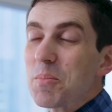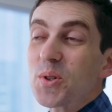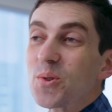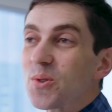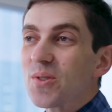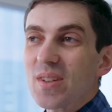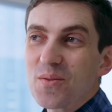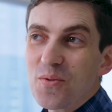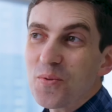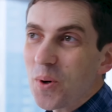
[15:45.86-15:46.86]
My producers
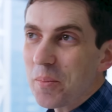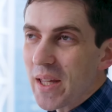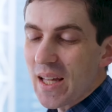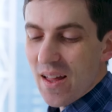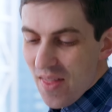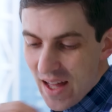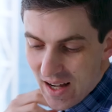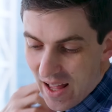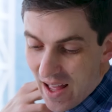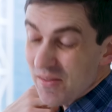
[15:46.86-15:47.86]
inform me
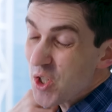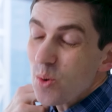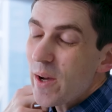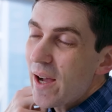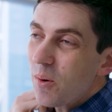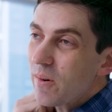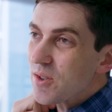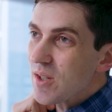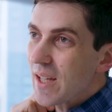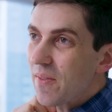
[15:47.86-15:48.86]
that I have two
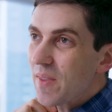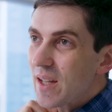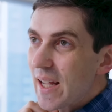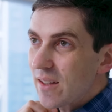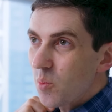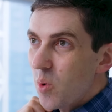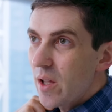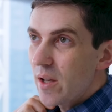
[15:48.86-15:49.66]
hours to get the next